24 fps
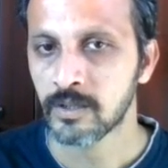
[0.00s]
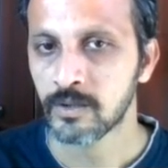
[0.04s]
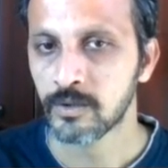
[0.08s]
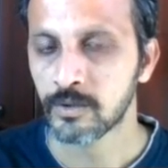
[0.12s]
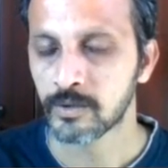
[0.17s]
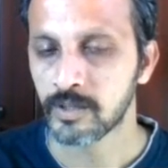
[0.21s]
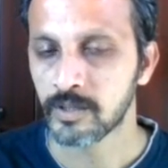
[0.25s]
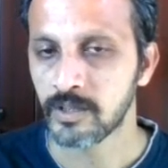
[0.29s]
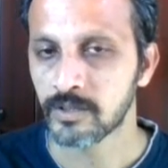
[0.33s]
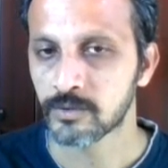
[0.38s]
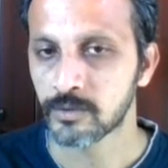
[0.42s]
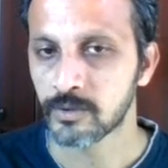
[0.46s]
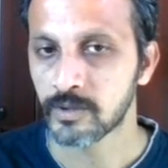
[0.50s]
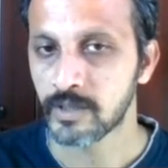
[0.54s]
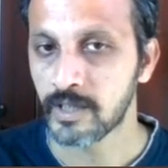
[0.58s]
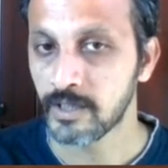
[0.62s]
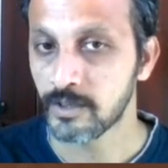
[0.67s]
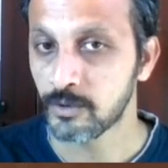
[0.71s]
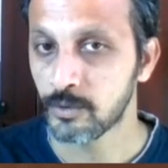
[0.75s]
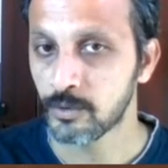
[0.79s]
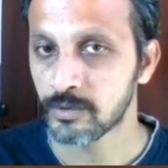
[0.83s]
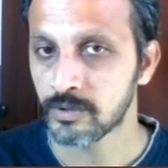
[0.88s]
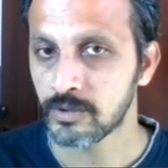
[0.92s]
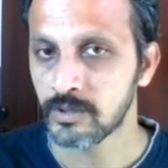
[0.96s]
Okay, so
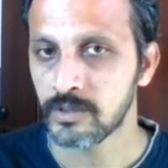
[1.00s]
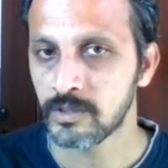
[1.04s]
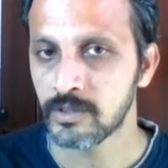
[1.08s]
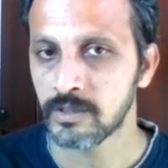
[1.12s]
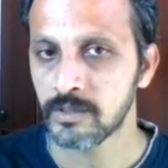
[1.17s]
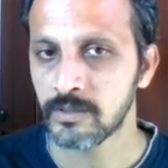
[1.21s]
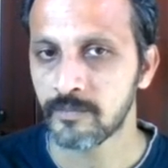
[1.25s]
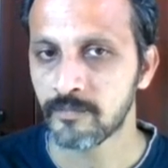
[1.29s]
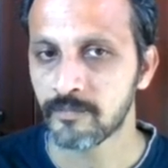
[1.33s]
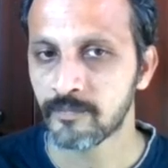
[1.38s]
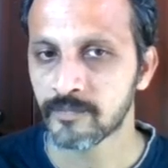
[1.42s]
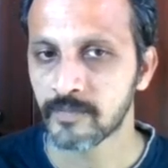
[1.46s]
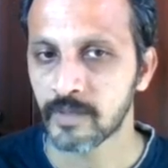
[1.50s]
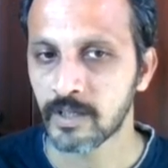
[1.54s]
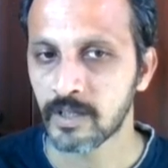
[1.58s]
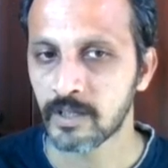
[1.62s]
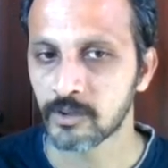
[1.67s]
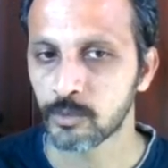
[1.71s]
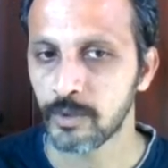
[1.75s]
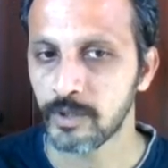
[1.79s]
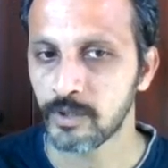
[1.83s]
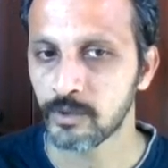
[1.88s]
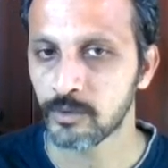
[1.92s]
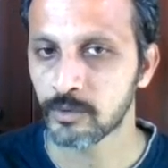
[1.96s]
knight goes here
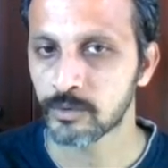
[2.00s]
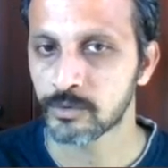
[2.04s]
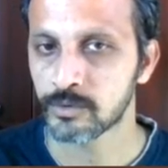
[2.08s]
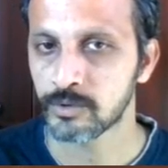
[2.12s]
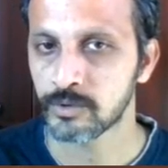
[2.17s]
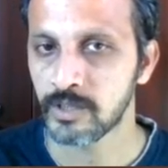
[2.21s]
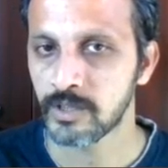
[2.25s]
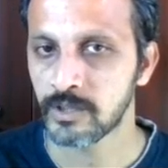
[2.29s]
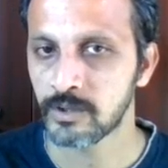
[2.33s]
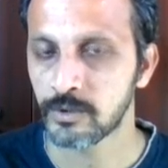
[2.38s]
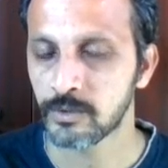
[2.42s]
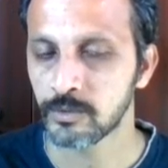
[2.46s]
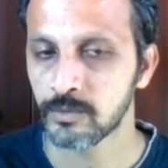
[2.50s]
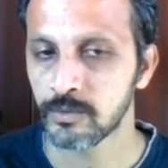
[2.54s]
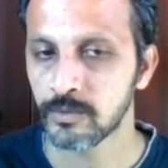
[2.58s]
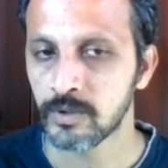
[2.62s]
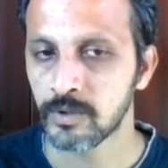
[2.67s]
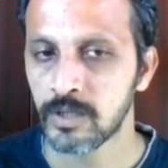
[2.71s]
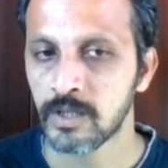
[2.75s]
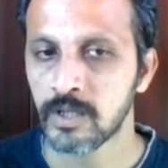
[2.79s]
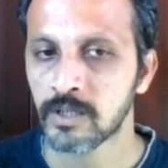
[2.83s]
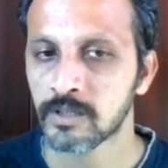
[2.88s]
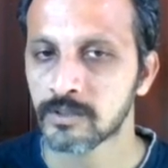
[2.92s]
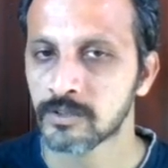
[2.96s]
and queen goes to a2.
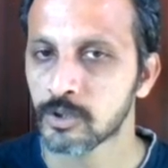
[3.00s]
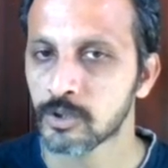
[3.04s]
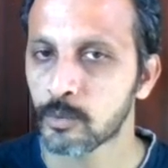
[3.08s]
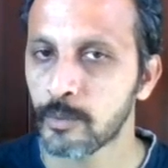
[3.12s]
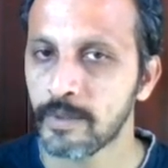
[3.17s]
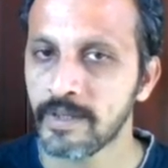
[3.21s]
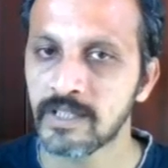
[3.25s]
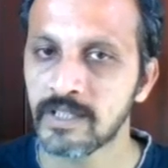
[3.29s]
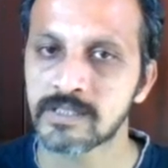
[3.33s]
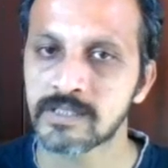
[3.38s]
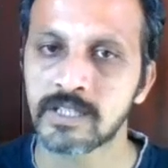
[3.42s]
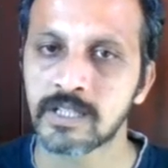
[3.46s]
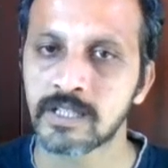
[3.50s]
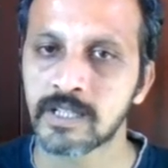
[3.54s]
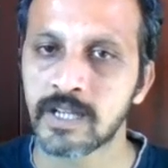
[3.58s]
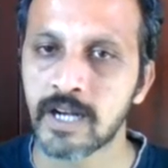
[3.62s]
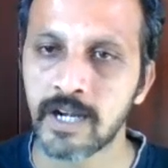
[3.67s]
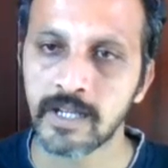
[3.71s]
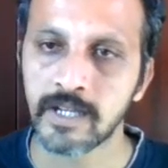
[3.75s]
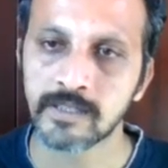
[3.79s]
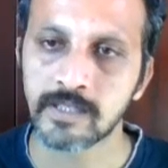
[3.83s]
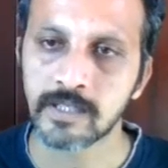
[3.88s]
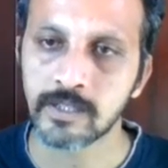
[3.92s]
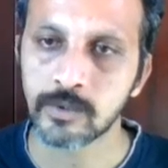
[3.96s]
The queen is still
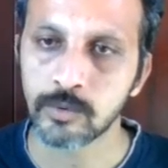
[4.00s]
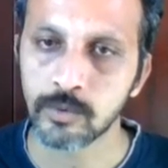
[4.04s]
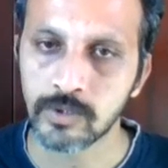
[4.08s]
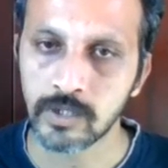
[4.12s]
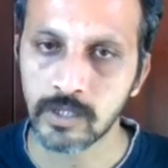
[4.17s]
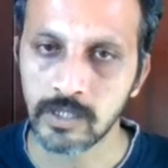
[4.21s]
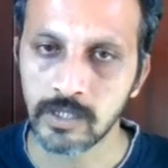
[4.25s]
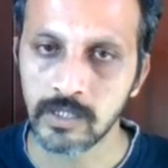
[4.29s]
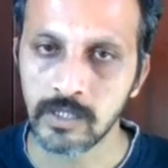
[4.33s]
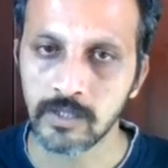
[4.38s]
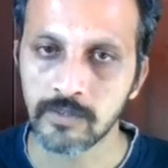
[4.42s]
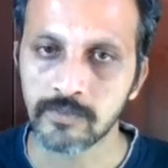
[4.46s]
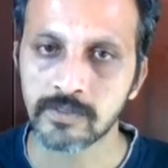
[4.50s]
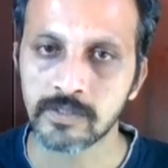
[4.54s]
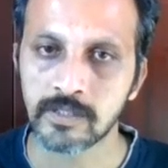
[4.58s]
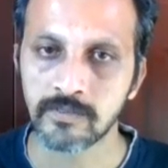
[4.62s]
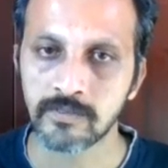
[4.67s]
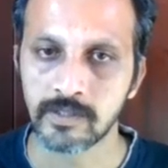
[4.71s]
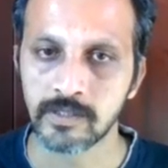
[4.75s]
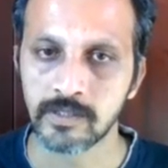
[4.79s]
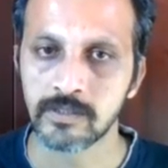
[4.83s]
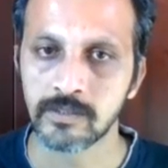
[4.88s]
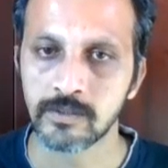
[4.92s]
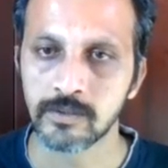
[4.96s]
guarding the rook on
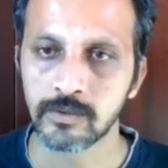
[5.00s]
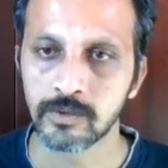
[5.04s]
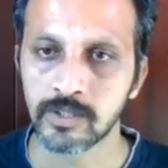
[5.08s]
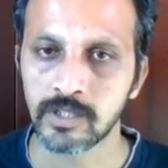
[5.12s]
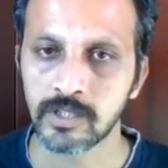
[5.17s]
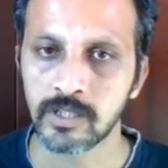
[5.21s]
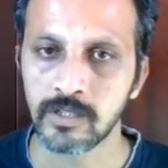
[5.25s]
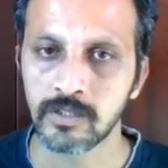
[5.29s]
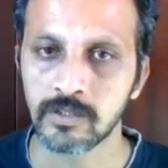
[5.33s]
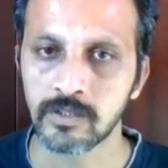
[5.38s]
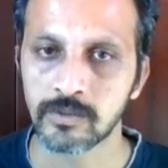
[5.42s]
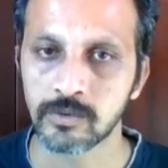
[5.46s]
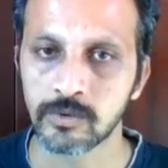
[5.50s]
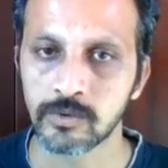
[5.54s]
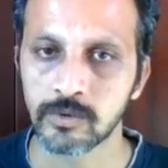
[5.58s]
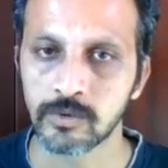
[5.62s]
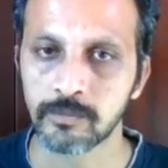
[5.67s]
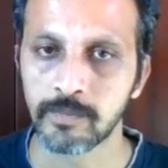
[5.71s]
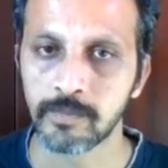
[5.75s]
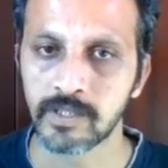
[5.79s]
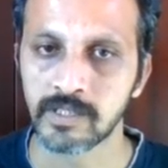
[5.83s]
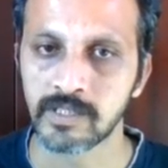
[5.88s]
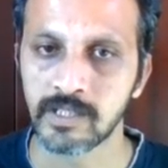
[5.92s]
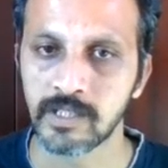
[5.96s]
f7. Okay, so
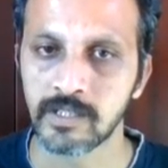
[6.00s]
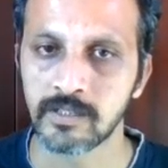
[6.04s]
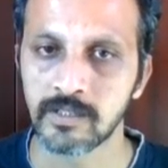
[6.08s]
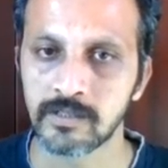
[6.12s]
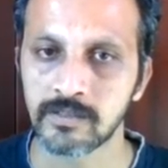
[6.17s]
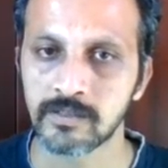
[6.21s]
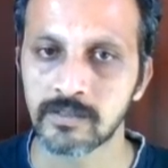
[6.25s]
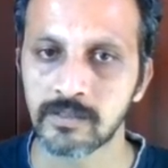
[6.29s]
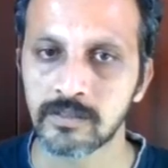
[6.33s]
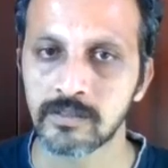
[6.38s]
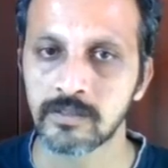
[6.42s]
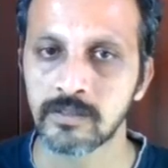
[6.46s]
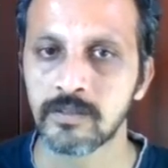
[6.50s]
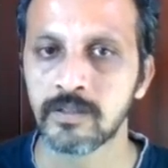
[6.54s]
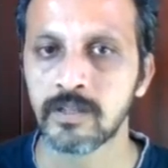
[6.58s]
but there is